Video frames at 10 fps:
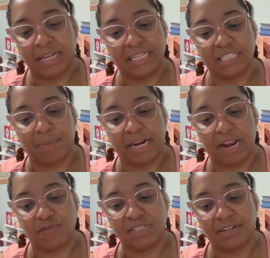Despite
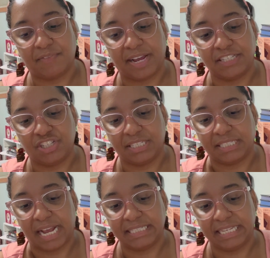everyone's advice, she
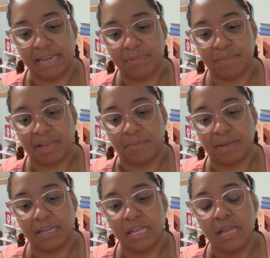decides to keep the
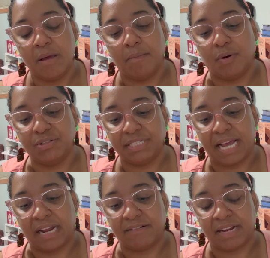baby, mostly
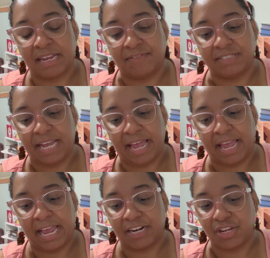out of
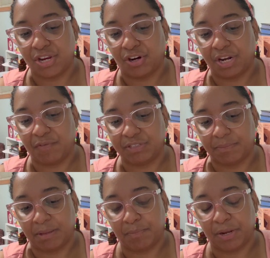naivete and a yearning for
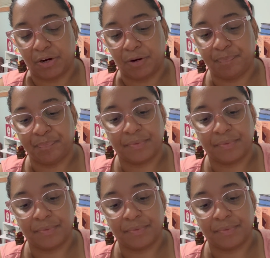something bigger.